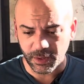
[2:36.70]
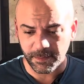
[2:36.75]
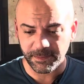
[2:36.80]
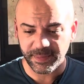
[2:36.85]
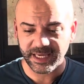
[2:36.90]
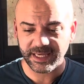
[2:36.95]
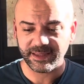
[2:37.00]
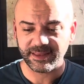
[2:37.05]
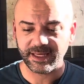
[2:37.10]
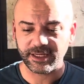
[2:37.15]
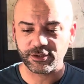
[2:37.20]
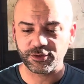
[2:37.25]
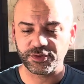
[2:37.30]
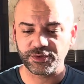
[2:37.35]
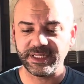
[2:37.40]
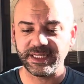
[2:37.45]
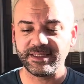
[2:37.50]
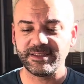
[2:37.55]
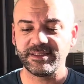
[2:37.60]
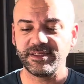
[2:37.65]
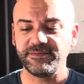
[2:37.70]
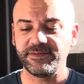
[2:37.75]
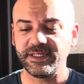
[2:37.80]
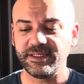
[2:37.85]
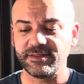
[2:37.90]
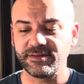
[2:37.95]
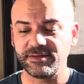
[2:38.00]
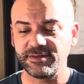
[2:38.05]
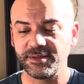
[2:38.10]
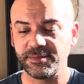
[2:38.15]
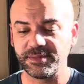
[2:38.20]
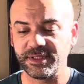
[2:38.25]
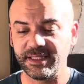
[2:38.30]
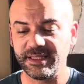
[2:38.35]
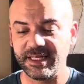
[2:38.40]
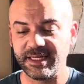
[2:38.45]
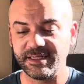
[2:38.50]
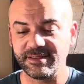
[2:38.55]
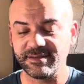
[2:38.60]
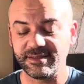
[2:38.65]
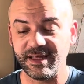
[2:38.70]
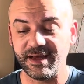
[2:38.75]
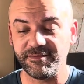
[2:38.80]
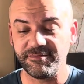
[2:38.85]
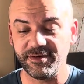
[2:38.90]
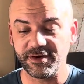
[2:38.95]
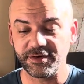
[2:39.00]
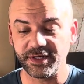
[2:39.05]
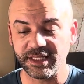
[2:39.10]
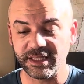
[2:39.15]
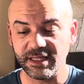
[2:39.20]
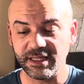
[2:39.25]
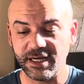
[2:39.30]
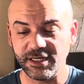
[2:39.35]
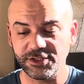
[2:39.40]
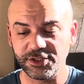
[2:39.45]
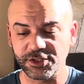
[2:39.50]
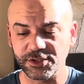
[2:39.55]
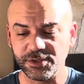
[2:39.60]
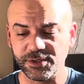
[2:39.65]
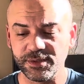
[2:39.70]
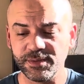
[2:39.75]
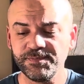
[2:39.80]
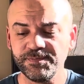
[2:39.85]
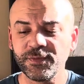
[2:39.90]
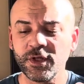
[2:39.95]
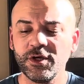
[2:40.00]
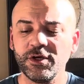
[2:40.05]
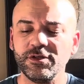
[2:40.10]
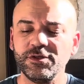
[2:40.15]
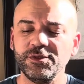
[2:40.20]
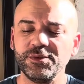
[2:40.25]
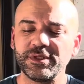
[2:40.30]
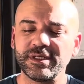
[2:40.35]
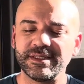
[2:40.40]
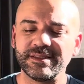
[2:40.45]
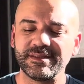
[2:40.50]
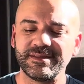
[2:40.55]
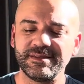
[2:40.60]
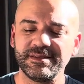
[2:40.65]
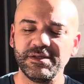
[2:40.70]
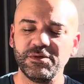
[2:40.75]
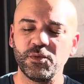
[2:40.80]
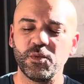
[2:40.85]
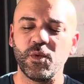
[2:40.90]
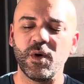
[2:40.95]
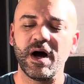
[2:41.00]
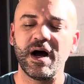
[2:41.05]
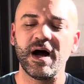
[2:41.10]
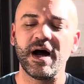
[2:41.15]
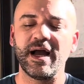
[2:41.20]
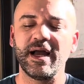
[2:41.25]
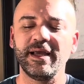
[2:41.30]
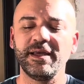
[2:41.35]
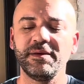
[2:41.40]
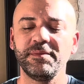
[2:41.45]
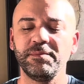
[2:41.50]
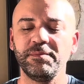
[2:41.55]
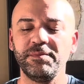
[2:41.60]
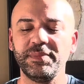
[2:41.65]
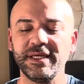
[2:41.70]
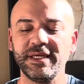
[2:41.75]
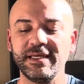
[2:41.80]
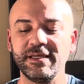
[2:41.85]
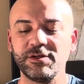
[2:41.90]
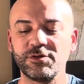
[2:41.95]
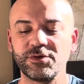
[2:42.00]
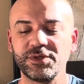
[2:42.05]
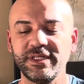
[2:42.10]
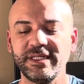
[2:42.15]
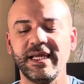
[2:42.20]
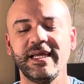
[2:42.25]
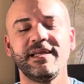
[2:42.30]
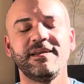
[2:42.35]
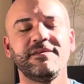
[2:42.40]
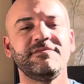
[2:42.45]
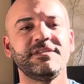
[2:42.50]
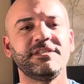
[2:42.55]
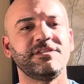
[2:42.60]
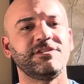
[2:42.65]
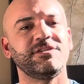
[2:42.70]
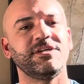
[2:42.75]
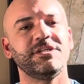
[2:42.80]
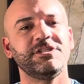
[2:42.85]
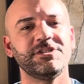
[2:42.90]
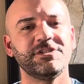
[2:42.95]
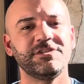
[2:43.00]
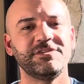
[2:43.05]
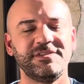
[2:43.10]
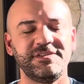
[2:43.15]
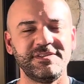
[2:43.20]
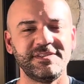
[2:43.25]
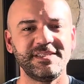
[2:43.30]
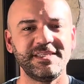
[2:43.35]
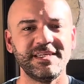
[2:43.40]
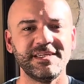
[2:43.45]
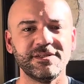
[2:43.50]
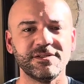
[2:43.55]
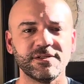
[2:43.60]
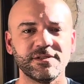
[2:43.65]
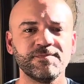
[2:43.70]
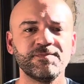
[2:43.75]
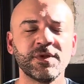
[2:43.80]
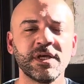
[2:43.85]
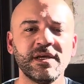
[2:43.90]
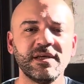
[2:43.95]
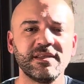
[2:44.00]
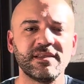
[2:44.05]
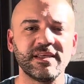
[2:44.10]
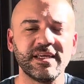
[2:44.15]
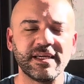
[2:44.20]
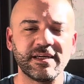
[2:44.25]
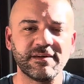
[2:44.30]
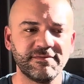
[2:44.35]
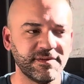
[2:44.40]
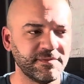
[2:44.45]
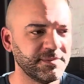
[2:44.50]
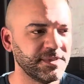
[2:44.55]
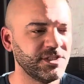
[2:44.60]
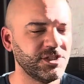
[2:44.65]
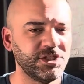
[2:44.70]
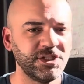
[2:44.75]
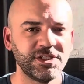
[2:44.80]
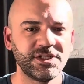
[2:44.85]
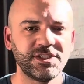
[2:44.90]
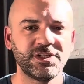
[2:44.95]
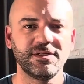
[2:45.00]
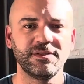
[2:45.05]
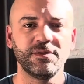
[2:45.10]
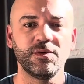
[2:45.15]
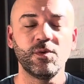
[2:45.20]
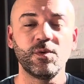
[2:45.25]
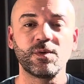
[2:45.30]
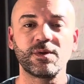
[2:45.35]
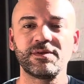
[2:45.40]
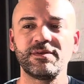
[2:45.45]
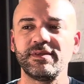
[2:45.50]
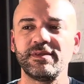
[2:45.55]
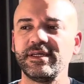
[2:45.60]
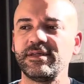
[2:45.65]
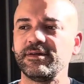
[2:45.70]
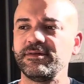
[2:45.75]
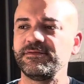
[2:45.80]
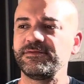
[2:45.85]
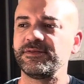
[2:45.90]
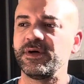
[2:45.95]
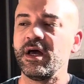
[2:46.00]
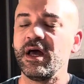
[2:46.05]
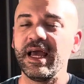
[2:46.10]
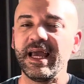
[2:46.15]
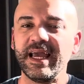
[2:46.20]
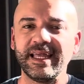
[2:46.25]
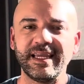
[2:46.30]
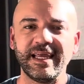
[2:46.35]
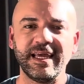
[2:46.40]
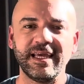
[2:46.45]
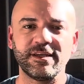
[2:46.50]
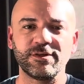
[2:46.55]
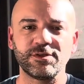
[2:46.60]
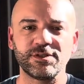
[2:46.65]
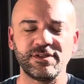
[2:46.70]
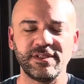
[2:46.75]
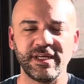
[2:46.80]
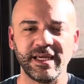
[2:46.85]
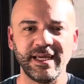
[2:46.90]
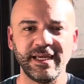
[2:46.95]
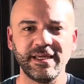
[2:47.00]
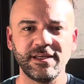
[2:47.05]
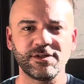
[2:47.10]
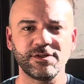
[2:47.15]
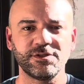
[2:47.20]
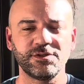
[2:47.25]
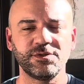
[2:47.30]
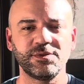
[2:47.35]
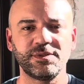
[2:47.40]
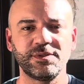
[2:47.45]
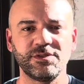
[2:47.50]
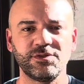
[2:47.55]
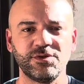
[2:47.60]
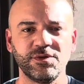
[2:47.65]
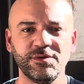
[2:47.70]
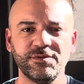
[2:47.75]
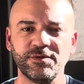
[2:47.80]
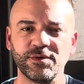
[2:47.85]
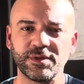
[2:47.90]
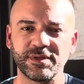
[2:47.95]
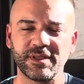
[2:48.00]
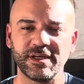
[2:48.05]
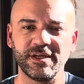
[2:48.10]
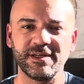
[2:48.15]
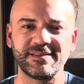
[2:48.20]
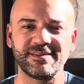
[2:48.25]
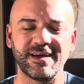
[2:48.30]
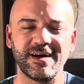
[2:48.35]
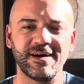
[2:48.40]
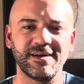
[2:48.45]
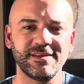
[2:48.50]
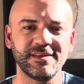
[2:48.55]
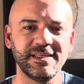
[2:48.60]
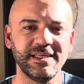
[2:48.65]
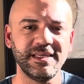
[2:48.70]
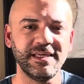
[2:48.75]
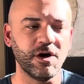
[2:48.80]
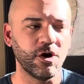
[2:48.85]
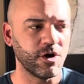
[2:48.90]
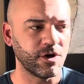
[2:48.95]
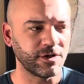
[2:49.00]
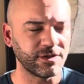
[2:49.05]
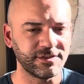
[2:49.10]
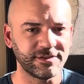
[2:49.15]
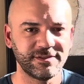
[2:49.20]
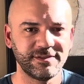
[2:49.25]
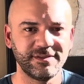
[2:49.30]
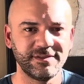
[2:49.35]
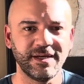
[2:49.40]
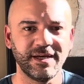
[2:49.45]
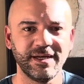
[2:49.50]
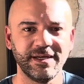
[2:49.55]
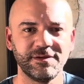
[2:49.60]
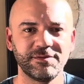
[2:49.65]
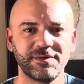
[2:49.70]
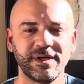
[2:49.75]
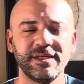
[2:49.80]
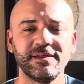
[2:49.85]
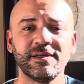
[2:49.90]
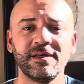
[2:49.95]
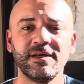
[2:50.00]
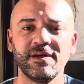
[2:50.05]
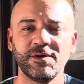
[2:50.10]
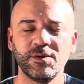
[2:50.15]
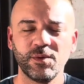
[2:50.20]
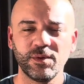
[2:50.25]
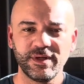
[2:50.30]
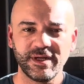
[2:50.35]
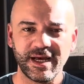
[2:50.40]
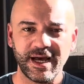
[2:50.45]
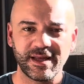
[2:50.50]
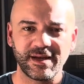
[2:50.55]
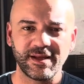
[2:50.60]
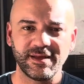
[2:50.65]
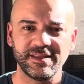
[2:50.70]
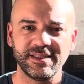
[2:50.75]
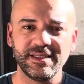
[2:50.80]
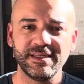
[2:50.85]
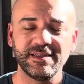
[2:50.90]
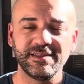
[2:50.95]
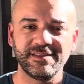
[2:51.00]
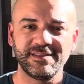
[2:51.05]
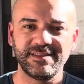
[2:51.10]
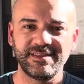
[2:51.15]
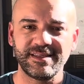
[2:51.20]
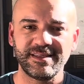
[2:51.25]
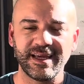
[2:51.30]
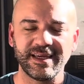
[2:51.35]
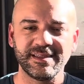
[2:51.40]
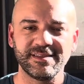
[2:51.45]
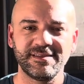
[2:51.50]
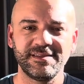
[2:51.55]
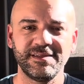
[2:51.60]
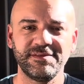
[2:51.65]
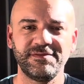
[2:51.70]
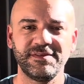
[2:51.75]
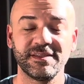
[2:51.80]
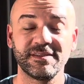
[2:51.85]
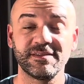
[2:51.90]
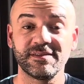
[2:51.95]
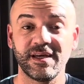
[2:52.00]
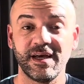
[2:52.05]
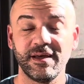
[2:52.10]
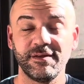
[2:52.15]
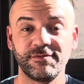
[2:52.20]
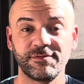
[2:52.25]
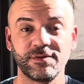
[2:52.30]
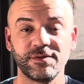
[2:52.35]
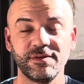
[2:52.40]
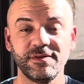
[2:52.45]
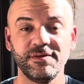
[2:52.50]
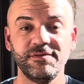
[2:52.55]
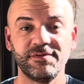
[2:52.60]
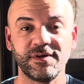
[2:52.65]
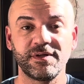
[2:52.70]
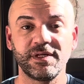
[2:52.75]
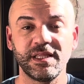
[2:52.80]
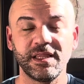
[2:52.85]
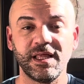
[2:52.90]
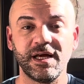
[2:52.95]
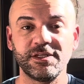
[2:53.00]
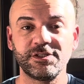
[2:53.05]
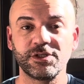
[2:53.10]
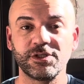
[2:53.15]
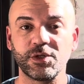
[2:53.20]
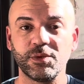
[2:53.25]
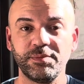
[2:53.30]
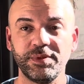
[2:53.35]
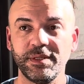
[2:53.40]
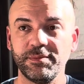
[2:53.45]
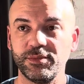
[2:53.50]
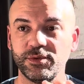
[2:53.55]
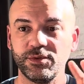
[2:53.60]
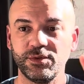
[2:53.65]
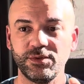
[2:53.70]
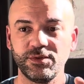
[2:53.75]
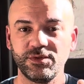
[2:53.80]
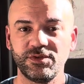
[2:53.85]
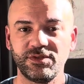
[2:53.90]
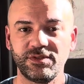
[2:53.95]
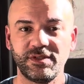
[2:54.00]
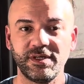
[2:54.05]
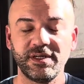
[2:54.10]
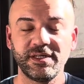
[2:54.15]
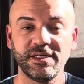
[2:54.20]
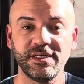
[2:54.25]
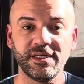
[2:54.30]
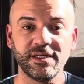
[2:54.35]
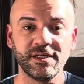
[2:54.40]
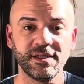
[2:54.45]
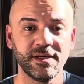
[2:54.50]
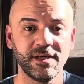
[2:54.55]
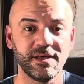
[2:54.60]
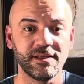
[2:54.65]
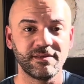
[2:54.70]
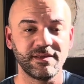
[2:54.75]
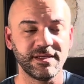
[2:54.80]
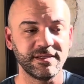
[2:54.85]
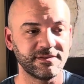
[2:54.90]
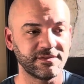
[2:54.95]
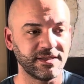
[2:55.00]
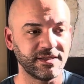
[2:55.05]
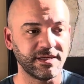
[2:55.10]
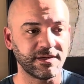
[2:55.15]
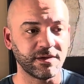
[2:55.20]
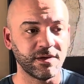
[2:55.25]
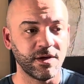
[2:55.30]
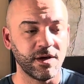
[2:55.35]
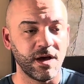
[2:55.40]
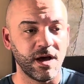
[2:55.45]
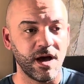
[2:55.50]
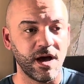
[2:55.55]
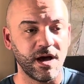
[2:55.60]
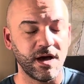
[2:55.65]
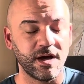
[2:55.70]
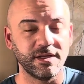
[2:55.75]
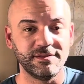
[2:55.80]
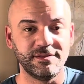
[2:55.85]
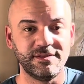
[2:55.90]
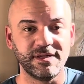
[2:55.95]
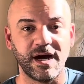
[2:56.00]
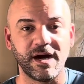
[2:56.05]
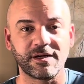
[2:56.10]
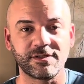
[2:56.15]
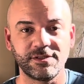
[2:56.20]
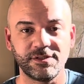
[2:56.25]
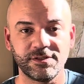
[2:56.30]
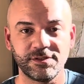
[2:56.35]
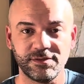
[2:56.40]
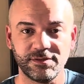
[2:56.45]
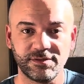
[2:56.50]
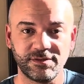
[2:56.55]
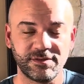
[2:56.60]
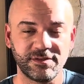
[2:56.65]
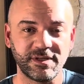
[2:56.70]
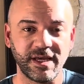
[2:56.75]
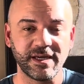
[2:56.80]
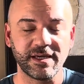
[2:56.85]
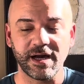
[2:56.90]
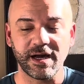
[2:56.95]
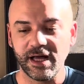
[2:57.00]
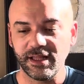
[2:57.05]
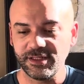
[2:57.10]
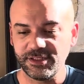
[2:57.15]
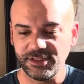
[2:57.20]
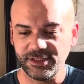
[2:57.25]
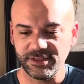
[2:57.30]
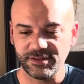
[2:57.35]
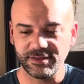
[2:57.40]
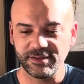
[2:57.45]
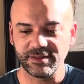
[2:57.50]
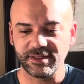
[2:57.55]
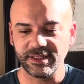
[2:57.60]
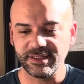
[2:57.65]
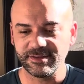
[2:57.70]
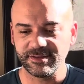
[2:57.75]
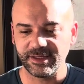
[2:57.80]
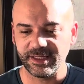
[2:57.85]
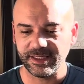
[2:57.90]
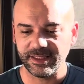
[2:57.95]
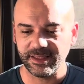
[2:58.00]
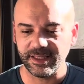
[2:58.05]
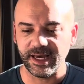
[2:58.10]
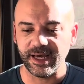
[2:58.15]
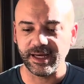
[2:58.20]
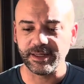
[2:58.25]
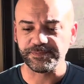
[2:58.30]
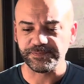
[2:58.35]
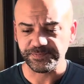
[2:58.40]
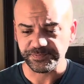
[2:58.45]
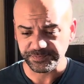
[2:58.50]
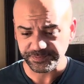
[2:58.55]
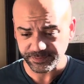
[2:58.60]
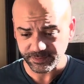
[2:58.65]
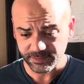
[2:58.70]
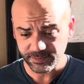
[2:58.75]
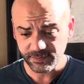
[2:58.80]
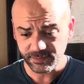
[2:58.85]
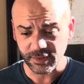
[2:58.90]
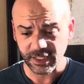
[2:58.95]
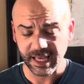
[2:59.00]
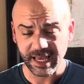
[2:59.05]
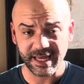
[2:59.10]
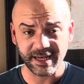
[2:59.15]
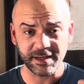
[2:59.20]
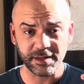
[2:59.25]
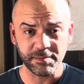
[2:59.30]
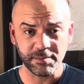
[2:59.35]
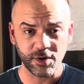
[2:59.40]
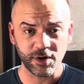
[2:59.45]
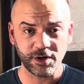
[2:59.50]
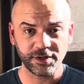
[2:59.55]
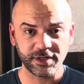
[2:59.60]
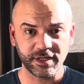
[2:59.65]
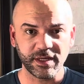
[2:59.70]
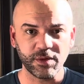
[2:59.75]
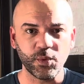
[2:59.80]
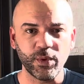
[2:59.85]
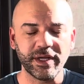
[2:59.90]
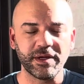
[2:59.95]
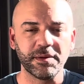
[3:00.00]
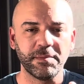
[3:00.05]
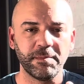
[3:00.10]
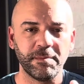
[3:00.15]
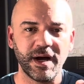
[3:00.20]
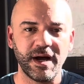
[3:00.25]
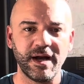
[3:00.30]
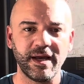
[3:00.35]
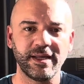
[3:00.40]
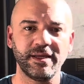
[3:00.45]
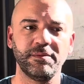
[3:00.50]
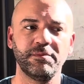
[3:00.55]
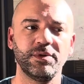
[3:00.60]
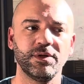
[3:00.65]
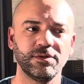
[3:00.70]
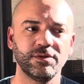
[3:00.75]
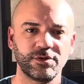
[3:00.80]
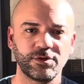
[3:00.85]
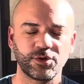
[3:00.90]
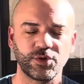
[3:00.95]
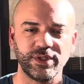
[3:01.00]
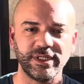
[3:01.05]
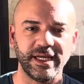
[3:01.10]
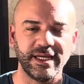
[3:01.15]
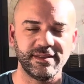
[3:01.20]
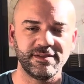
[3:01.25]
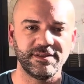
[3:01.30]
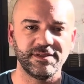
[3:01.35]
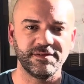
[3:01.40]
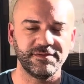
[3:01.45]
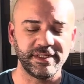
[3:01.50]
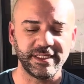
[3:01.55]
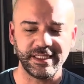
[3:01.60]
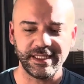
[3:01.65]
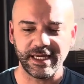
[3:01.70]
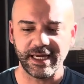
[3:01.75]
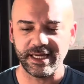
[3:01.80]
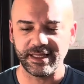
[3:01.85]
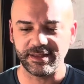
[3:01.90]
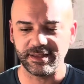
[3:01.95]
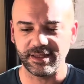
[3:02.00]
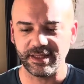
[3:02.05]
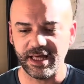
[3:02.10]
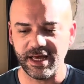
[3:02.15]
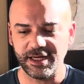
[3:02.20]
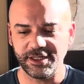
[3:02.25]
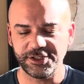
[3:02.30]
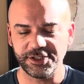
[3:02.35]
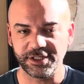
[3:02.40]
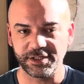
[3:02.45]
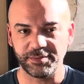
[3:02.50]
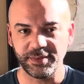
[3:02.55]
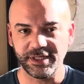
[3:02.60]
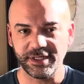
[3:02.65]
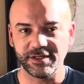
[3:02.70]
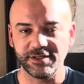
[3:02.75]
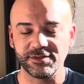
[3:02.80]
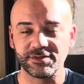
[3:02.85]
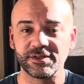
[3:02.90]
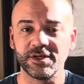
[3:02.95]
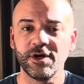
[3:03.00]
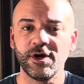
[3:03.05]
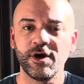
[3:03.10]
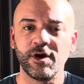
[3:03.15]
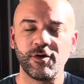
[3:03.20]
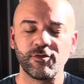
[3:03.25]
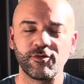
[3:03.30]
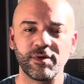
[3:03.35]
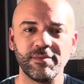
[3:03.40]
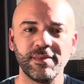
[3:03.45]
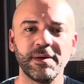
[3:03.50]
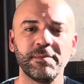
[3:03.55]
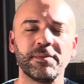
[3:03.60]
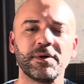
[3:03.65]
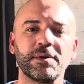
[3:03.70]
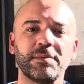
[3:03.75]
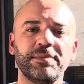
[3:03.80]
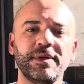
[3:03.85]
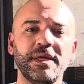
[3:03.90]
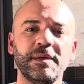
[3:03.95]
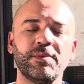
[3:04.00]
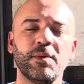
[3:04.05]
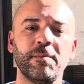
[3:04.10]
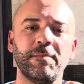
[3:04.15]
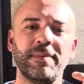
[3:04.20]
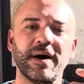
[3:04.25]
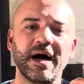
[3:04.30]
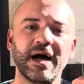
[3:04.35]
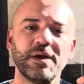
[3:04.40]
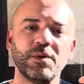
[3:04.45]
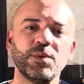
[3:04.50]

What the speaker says: Being that creativity is something that is not very logical, you can see why being creative is such a skill. Think of a magician, or think of an entertainer, so on and so forth. It's on the art side, right? Or not on the scientific side for the very logical people who study things like doctors, psychologists, and things like that. And in marketing, we combine both creativity and logic, because remember, people buy